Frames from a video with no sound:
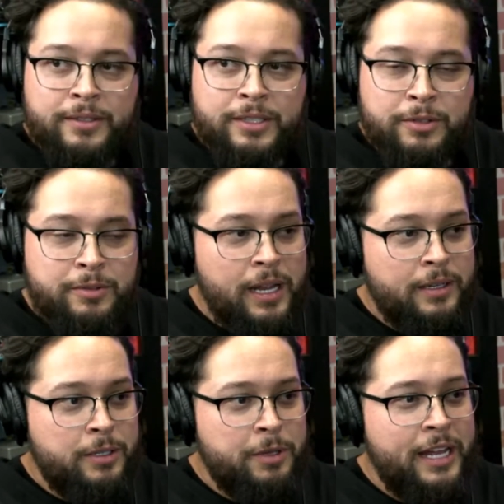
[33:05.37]

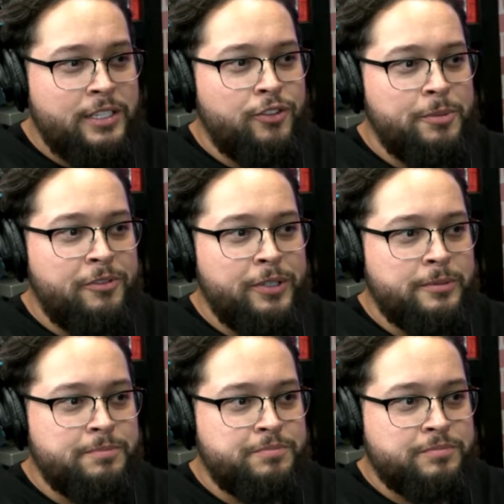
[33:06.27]
detached from the
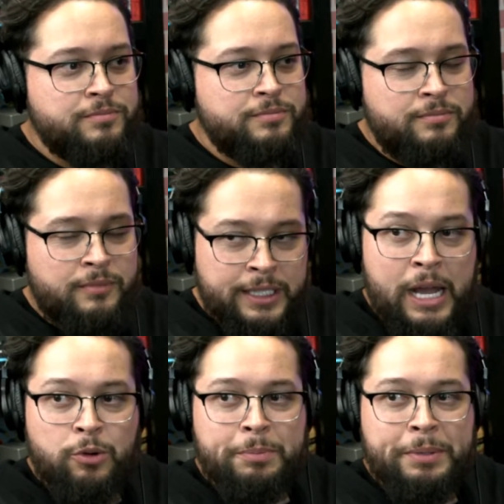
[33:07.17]
film.
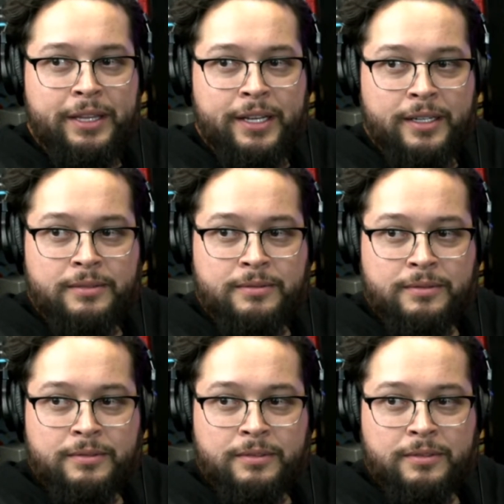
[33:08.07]
Yeah, we'll be there.
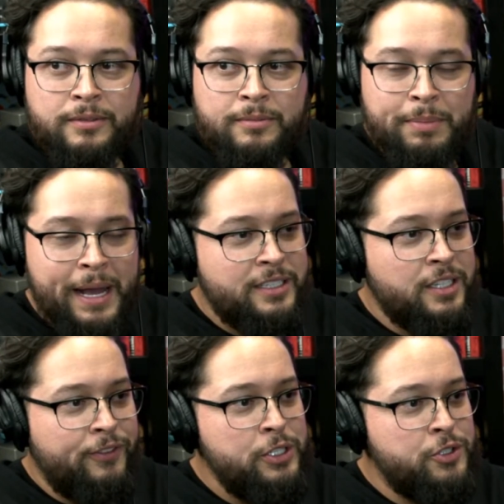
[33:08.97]
Back to
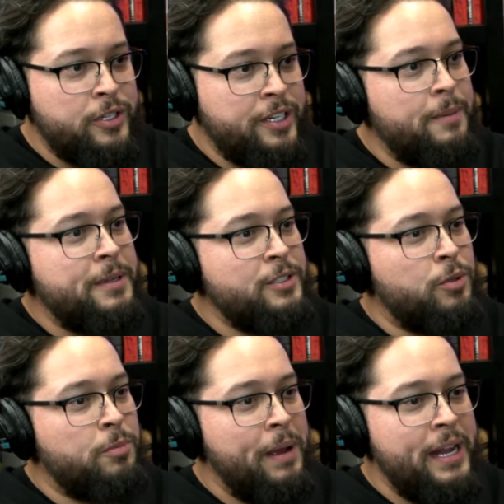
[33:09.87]
the Futuring it up because
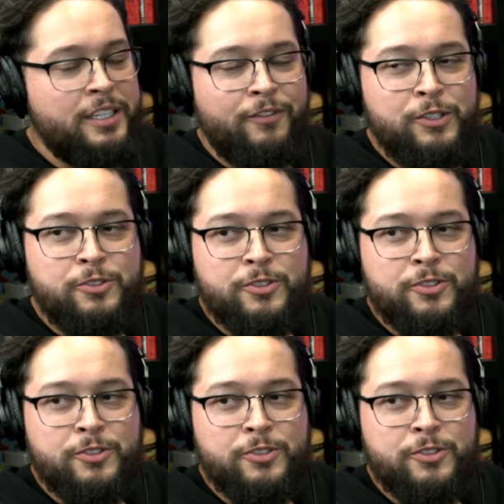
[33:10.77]
we're Back to the Future